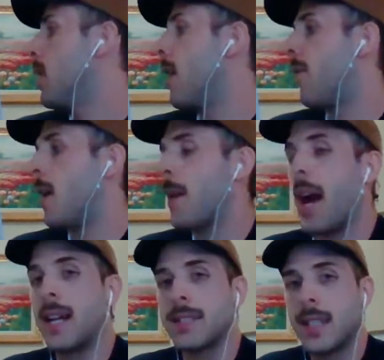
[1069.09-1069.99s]
If I'm
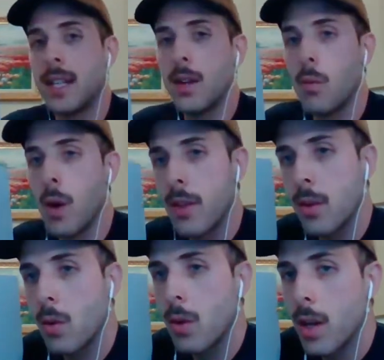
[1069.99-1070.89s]
asking
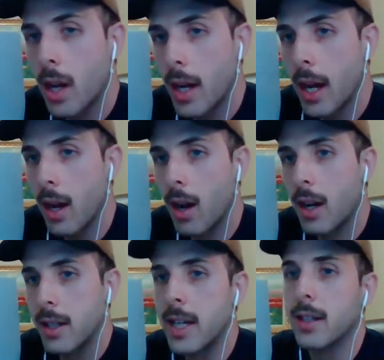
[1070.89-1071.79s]
whether or not I
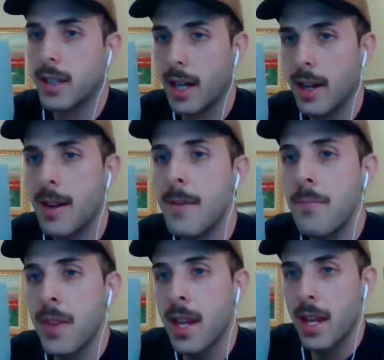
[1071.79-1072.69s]
ought, yeah, okay.
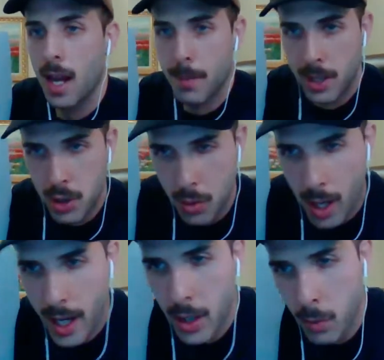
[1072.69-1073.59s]
I'm going to
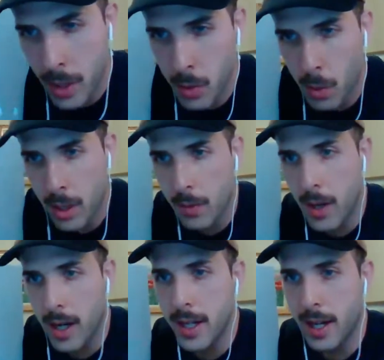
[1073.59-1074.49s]
try to reword it
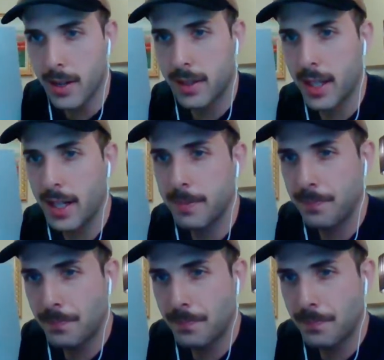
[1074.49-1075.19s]
right now, okay?